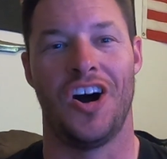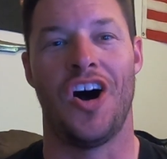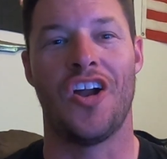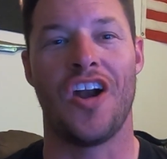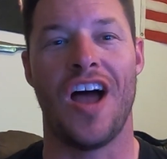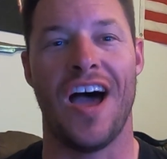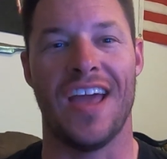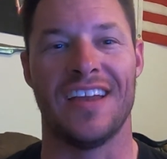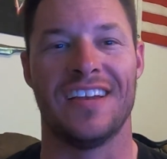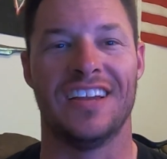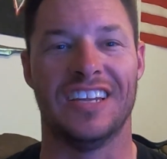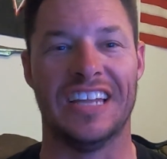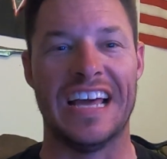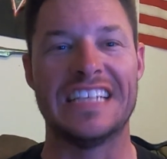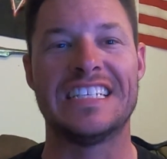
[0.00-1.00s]
All right,
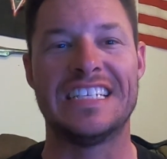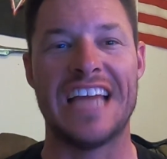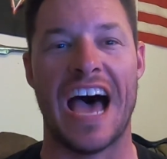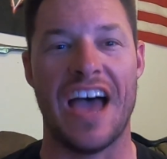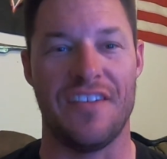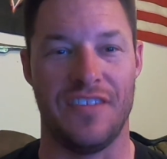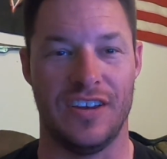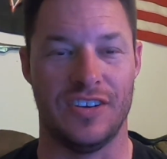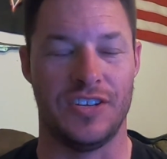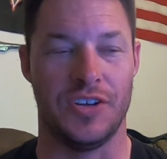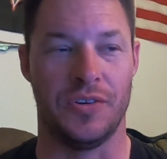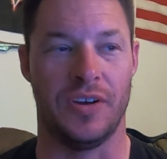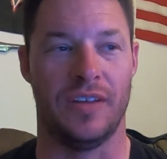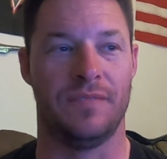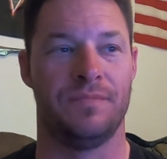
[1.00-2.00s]
let's dive
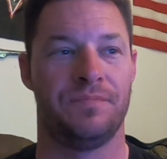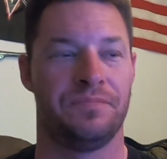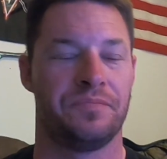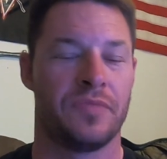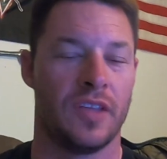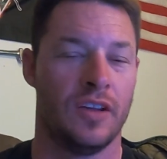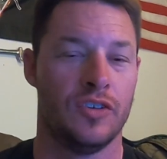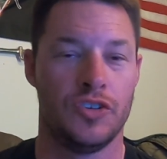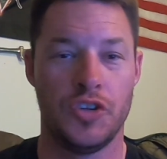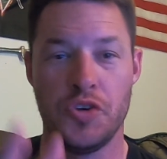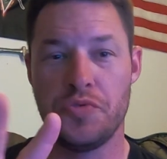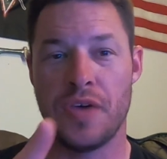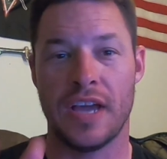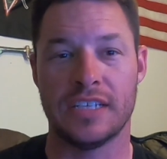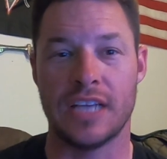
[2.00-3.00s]
into it.
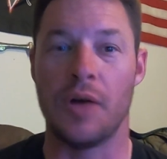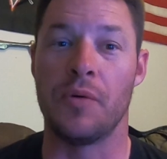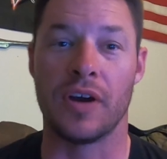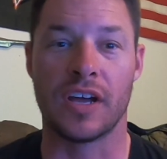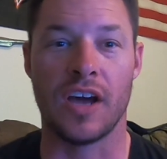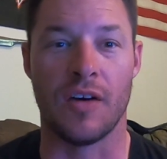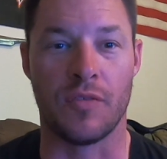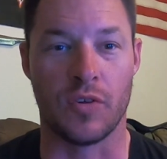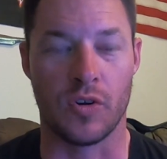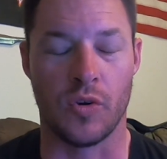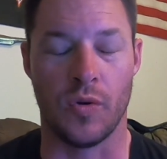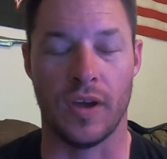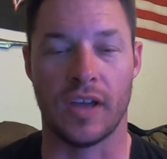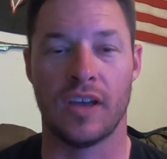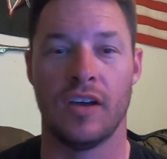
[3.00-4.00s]
Two things I want to cover real
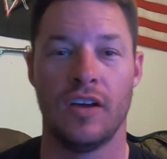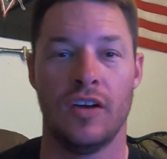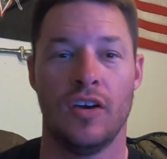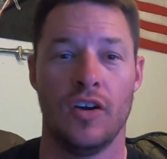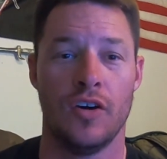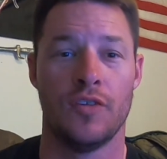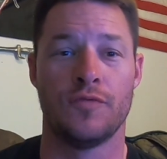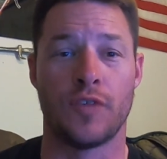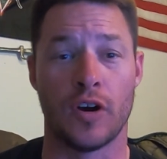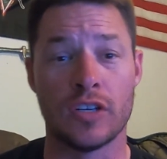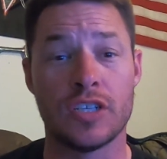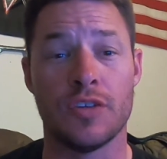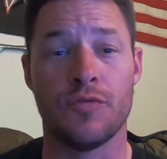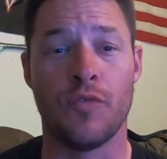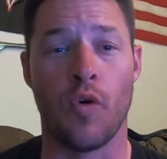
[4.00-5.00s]
quick.
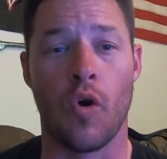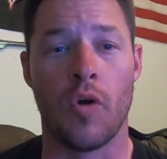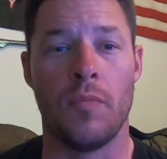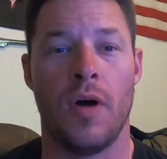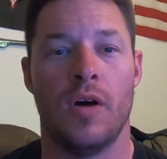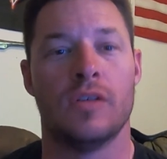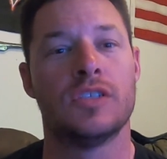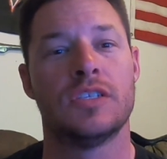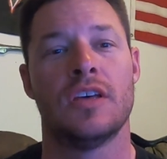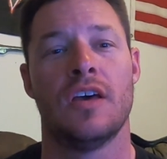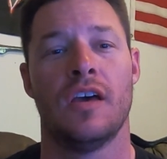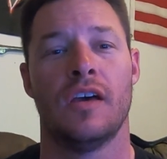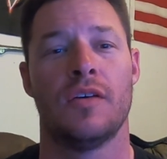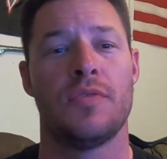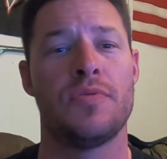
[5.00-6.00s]
First and foremost,
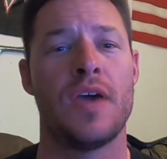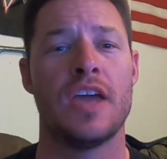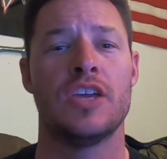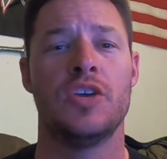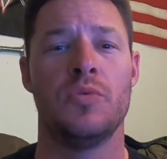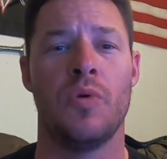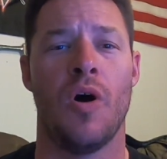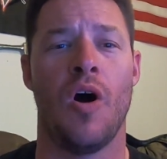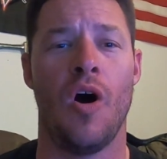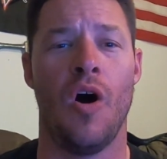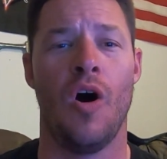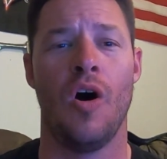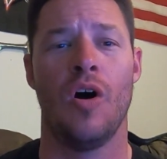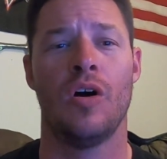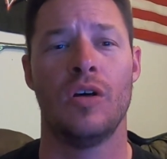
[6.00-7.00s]
thank you
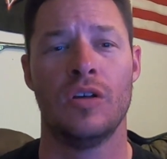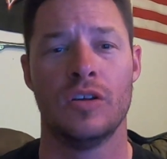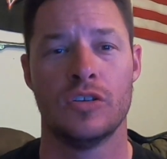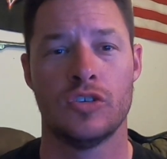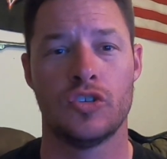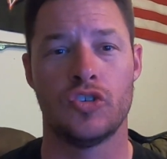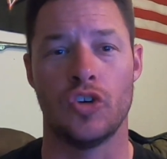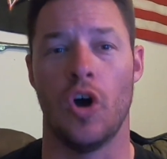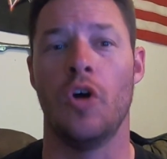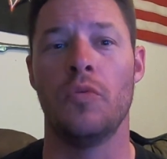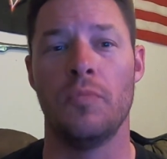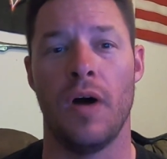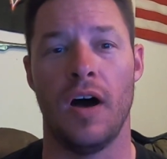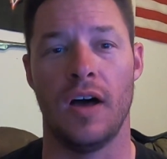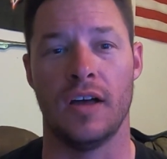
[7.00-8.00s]
all so
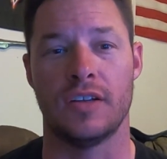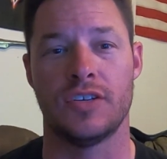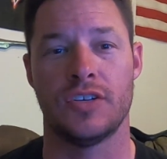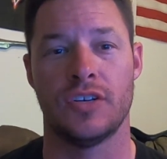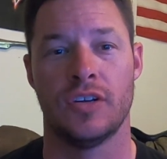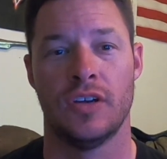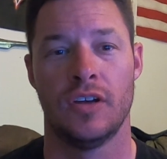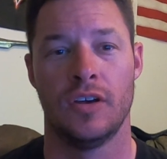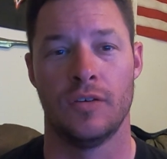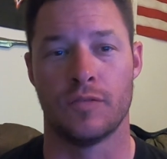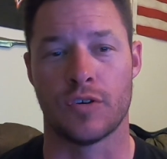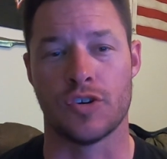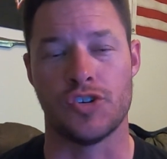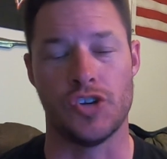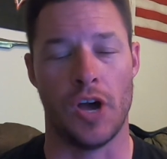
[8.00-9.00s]
much
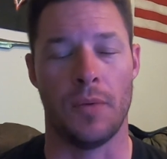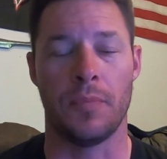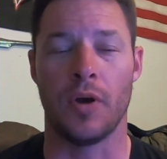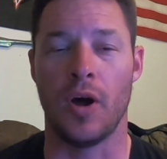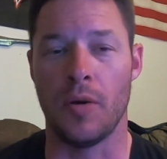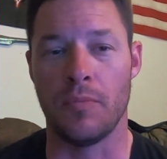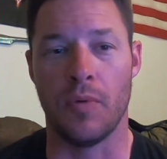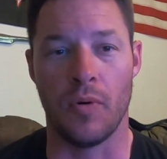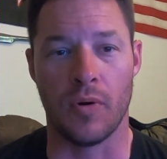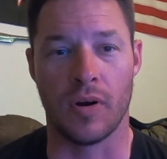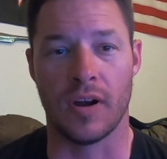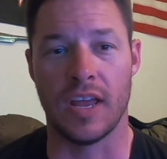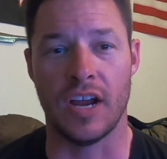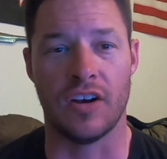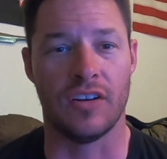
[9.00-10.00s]
for jumping on
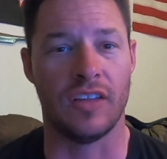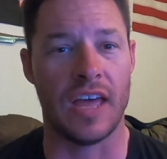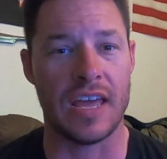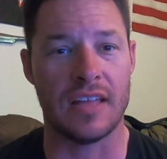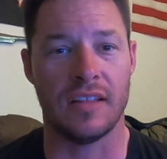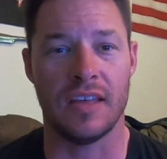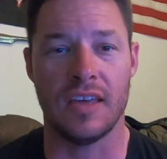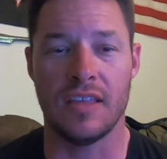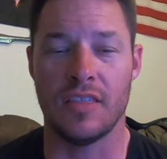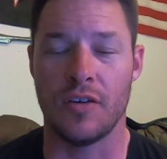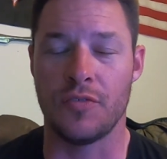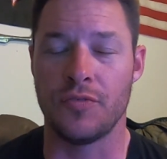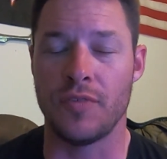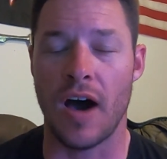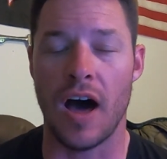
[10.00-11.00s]
board. Here lately,
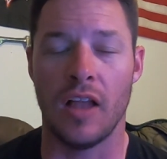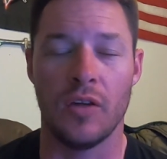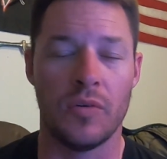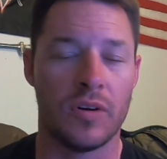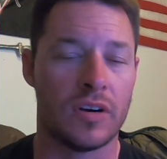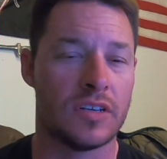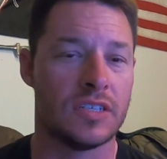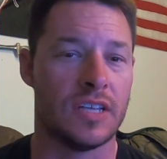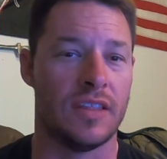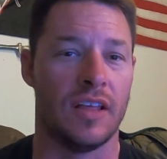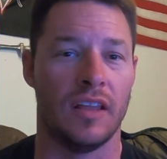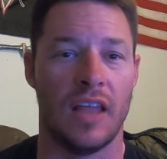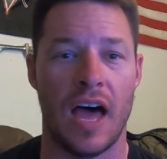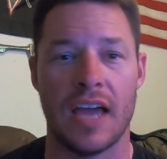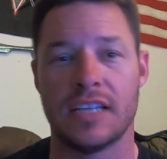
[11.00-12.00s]
the followers and
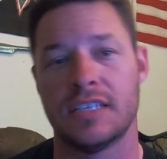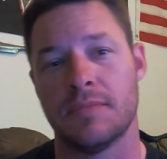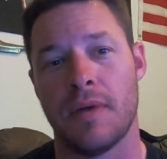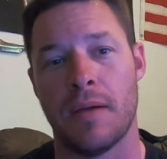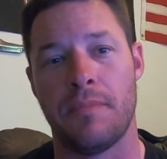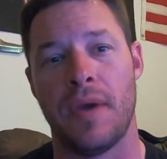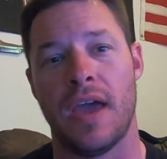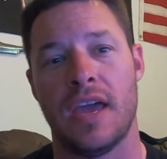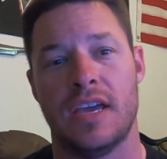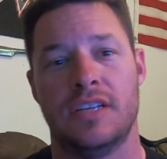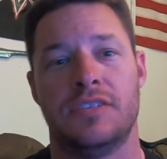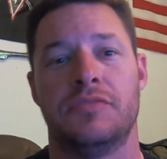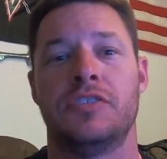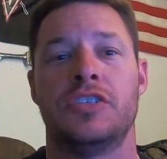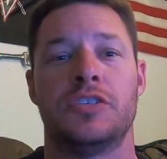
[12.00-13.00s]
the likes on my
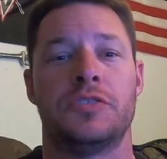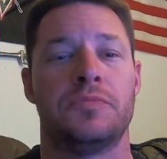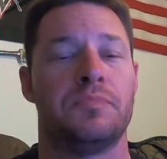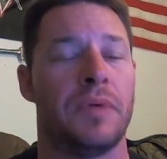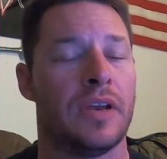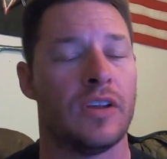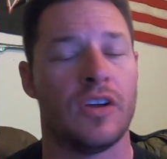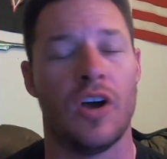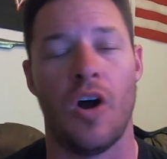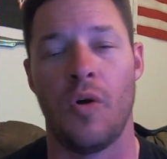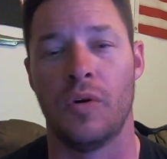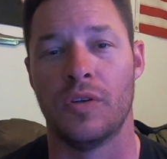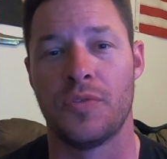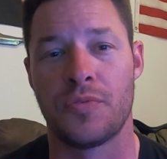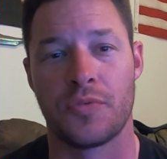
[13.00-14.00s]
page have just been
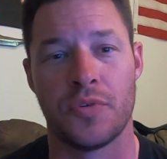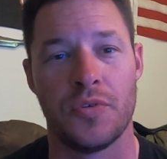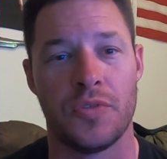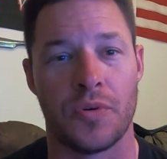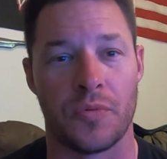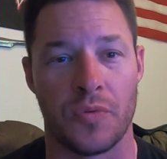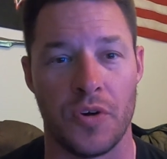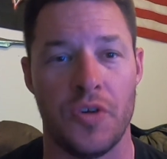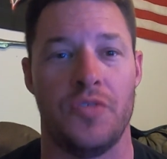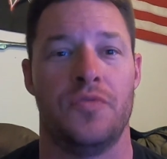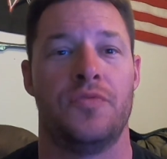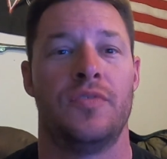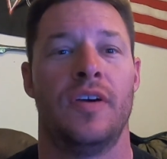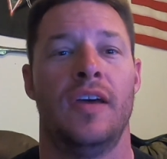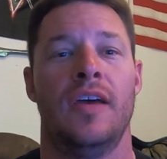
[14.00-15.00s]
going through the
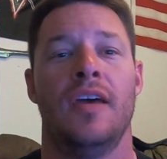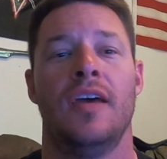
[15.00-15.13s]
roof.